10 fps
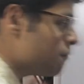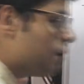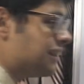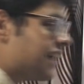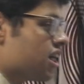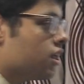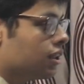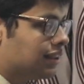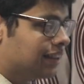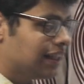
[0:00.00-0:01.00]
It's a basic
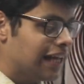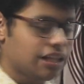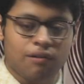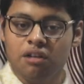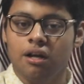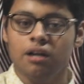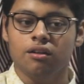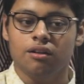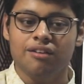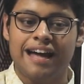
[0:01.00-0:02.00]
courtesy that when
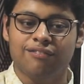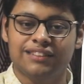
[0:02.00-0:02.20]
you